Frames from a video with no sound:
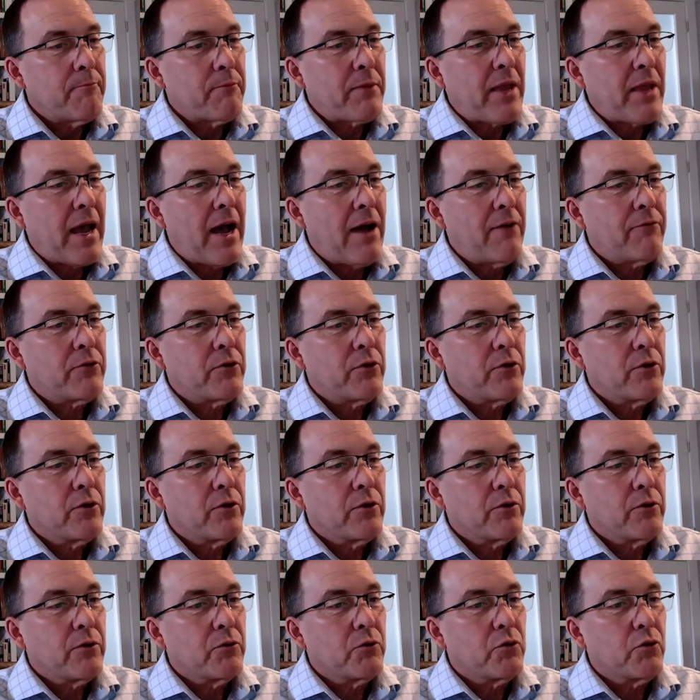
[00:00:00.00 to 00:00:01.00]

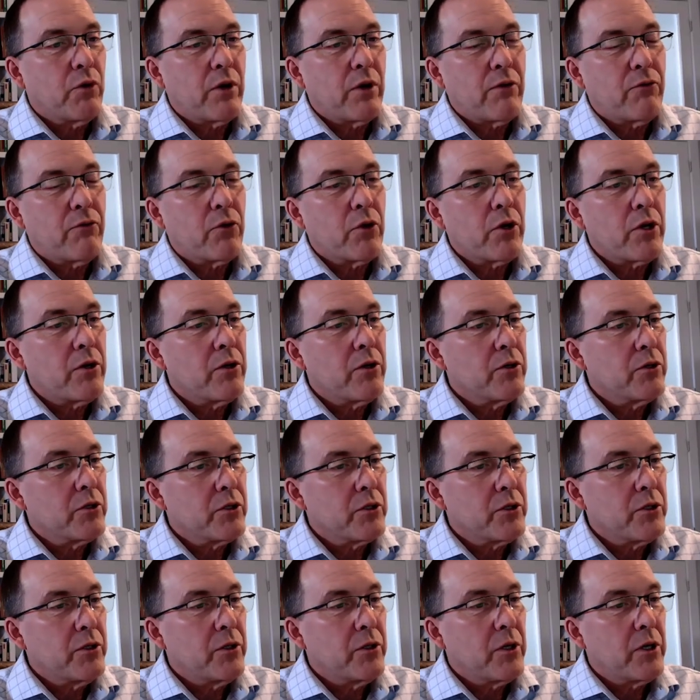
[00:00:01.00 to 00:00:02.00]
After 24
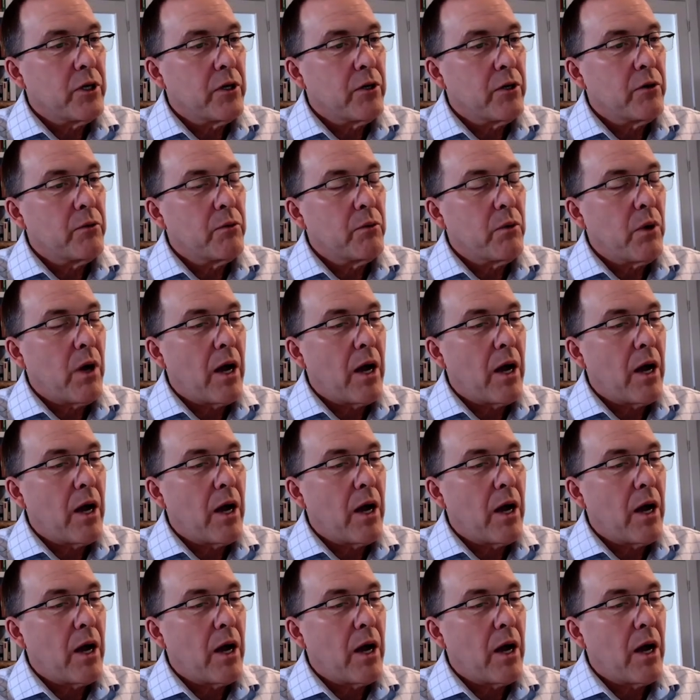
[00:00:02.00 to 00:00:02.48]
years there,